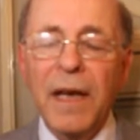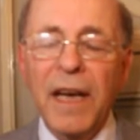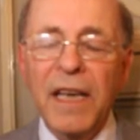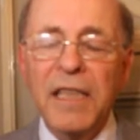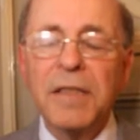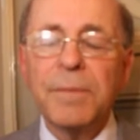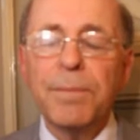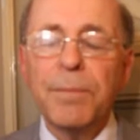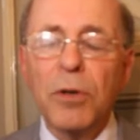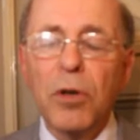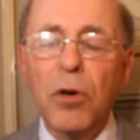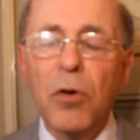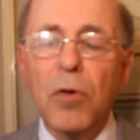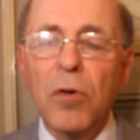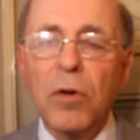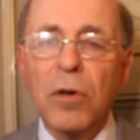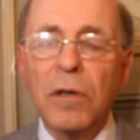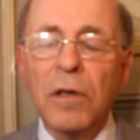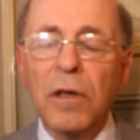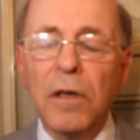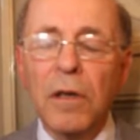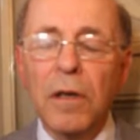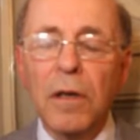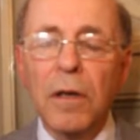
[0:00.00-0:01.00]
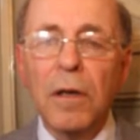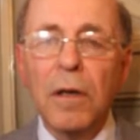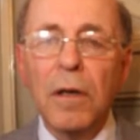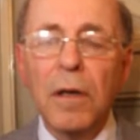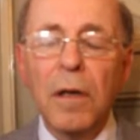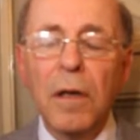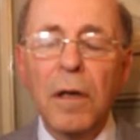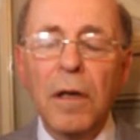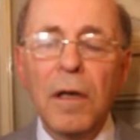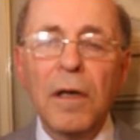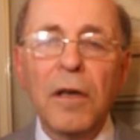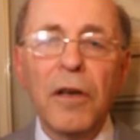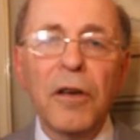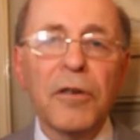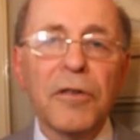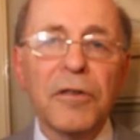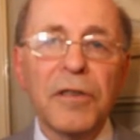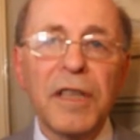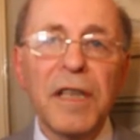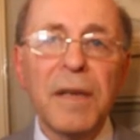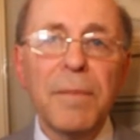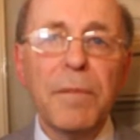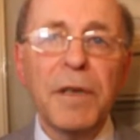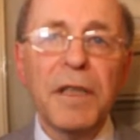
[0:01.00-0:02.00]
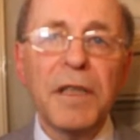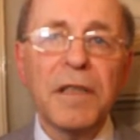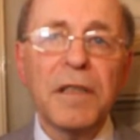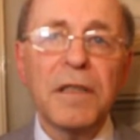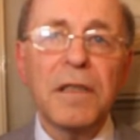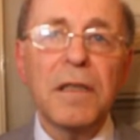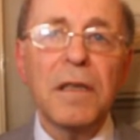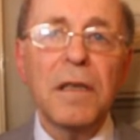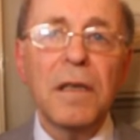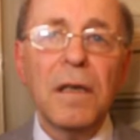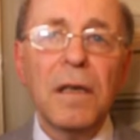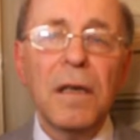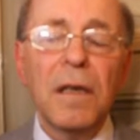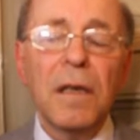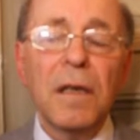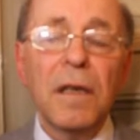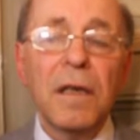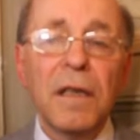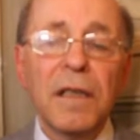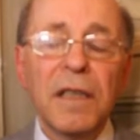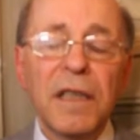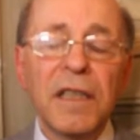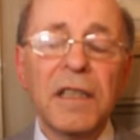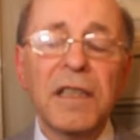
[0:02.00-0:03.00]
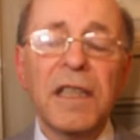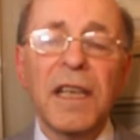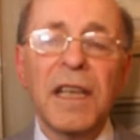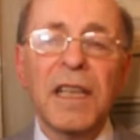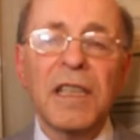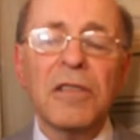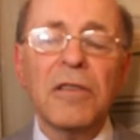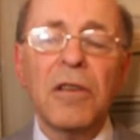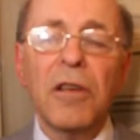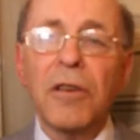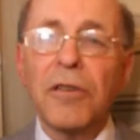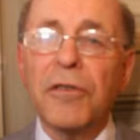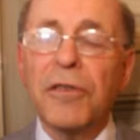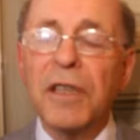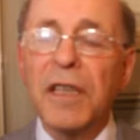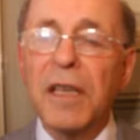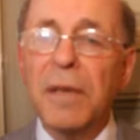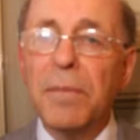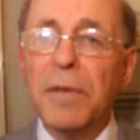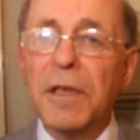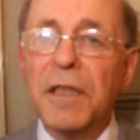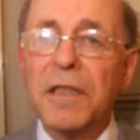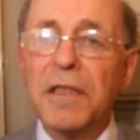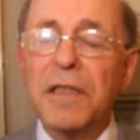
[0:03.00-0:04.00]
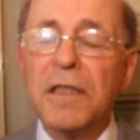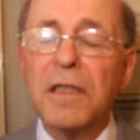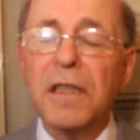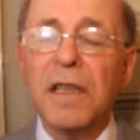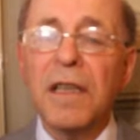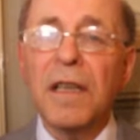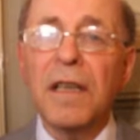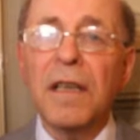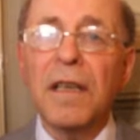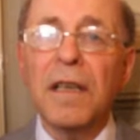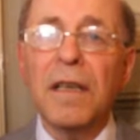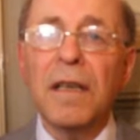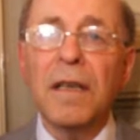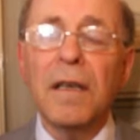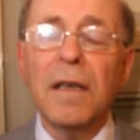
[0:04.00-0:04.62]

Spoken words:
has broken agreements, international agreements in